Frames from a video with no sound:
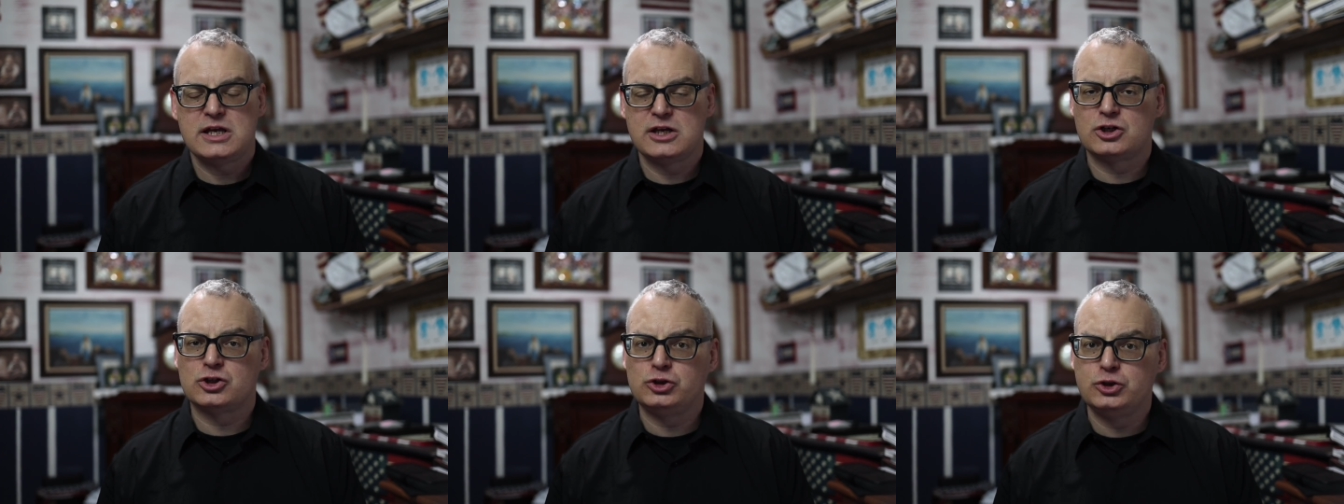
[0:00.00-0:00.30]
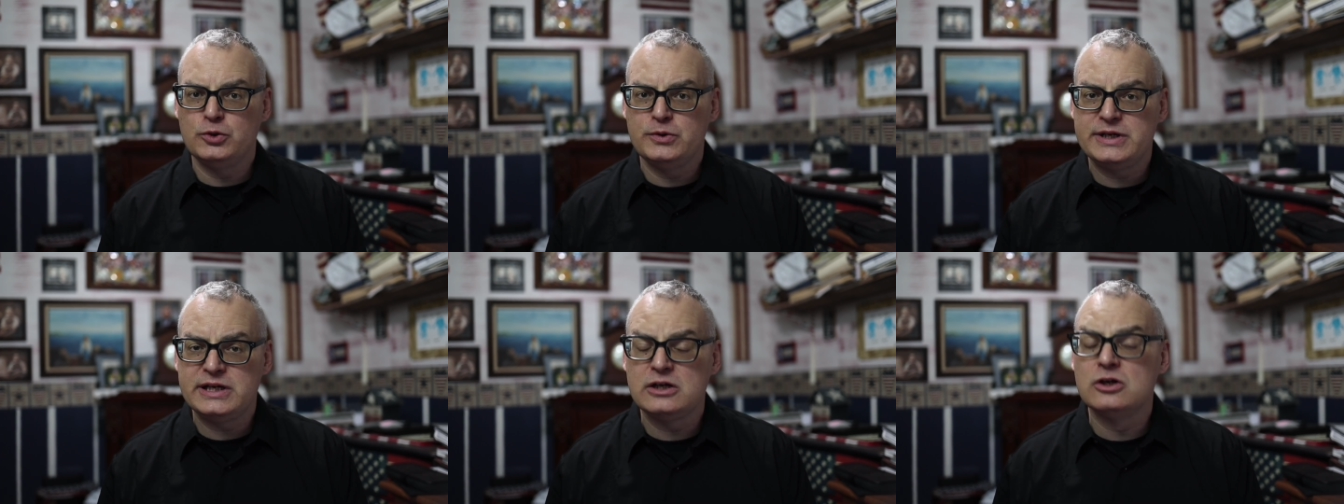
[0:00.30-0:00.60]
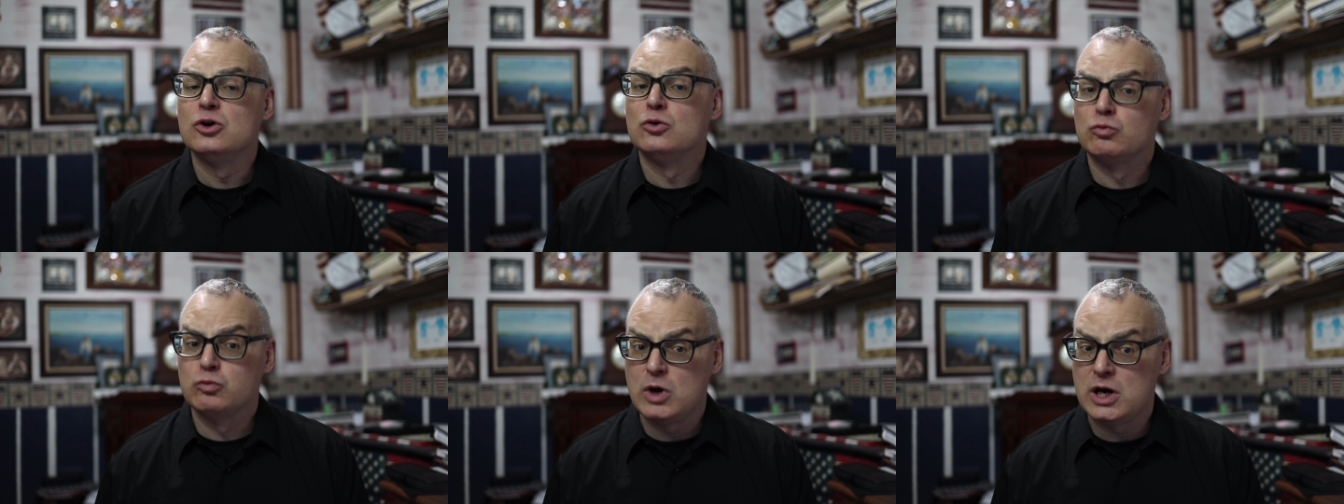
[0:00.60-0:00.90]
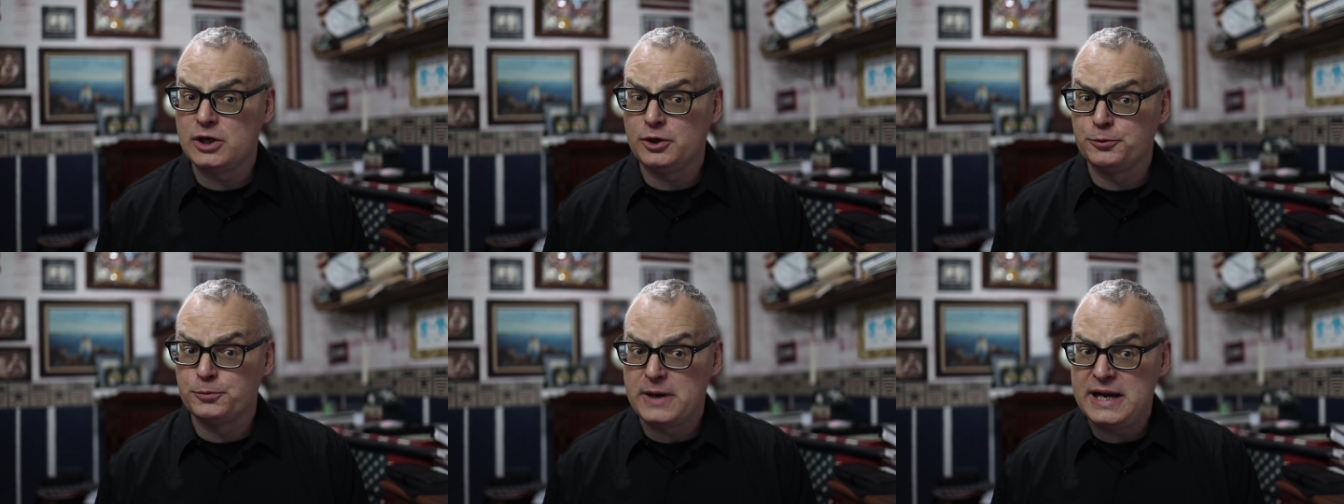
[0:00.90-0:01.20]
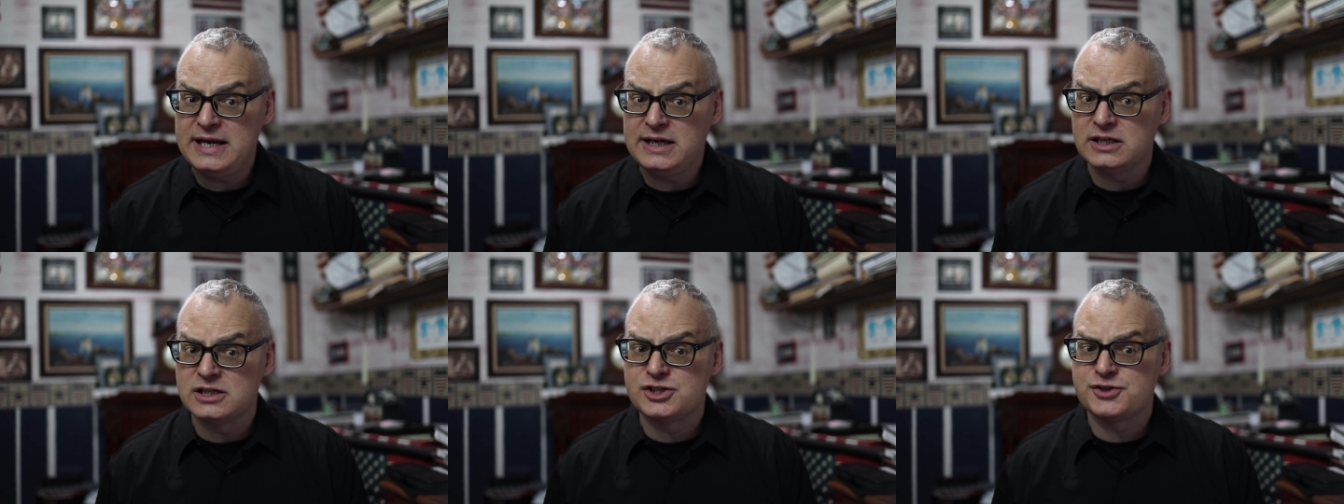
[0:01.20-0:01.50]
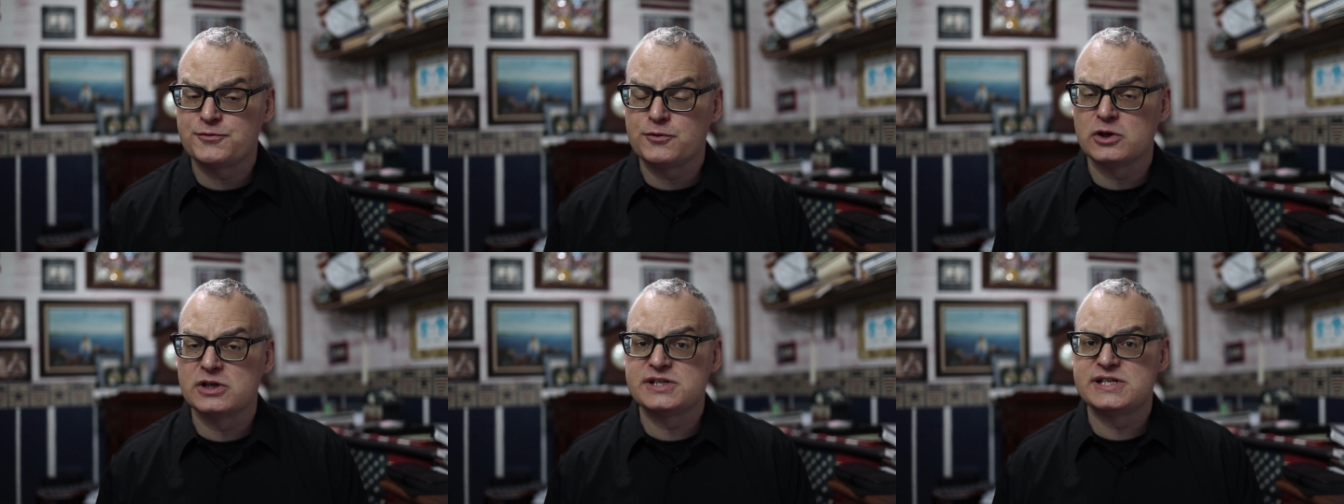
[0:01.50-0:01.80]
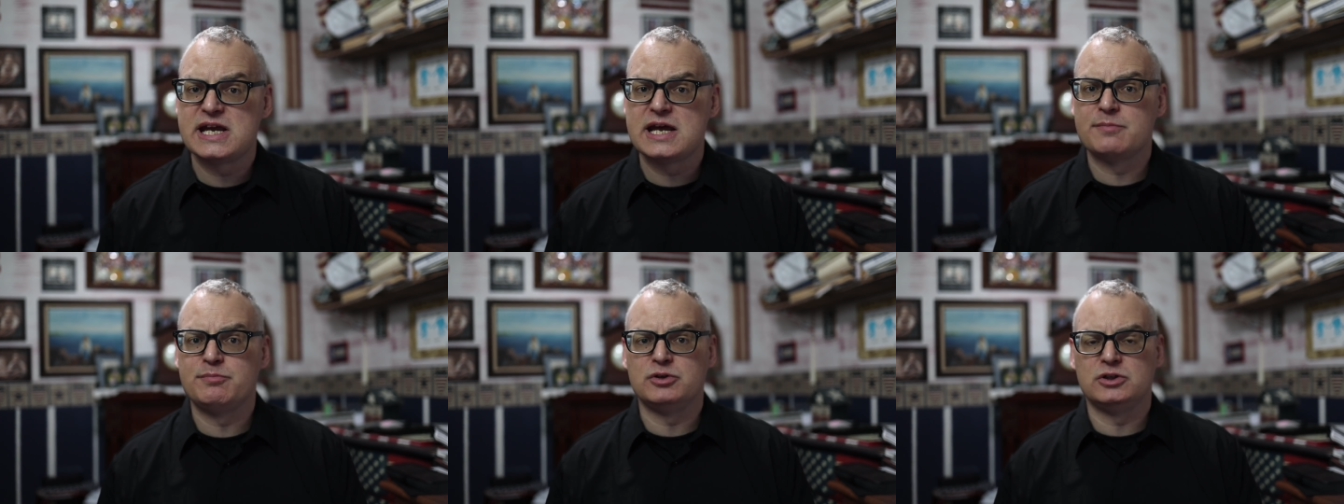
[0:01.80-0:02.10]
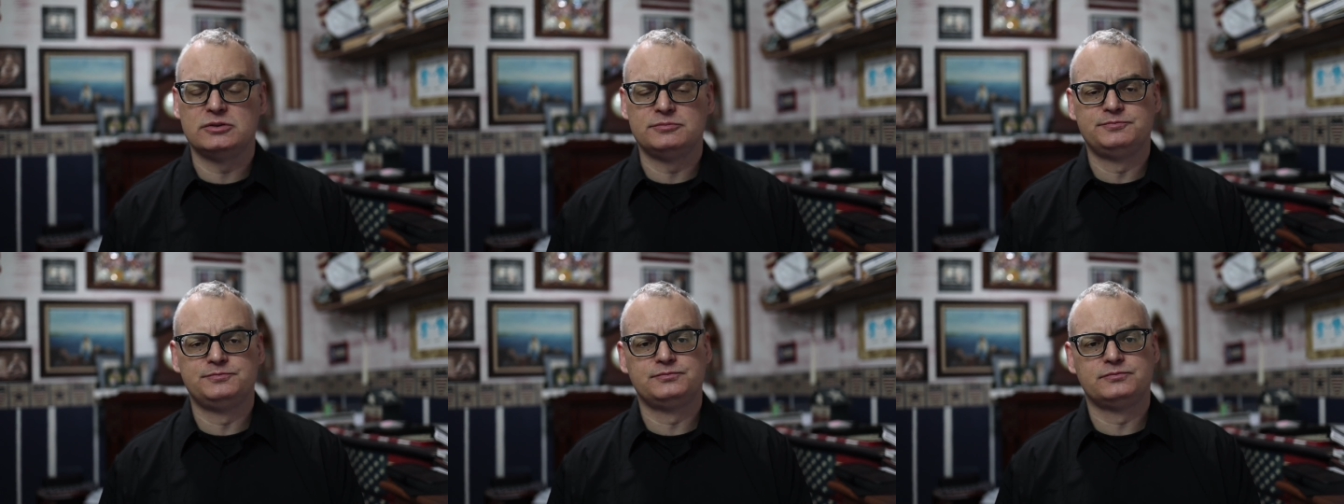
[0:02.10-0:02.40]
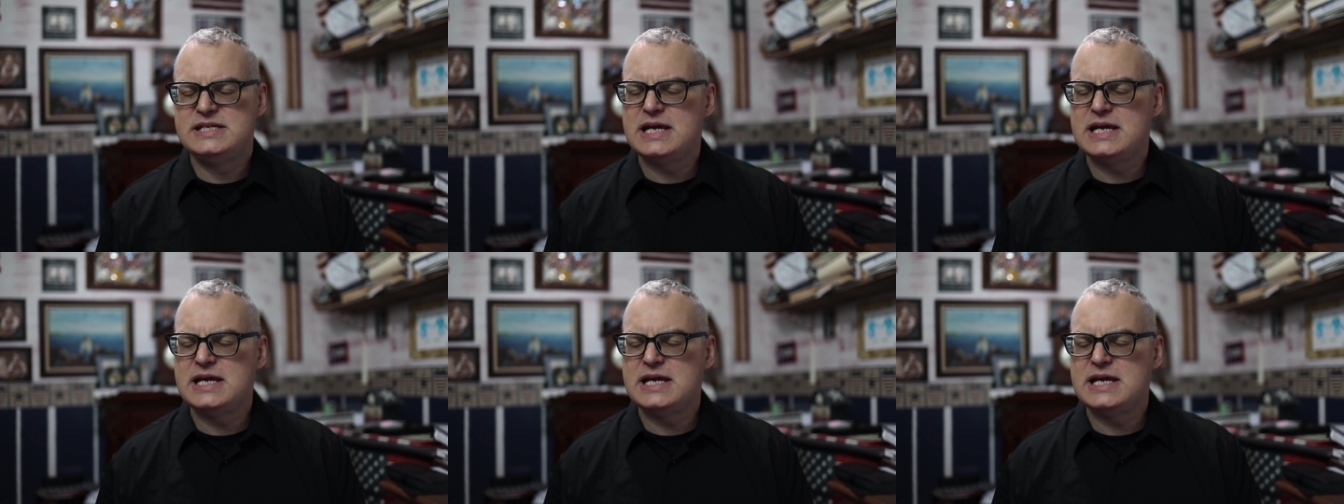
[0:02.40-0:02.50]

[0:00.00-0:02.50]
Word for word: including Ronald Reagan's, for example,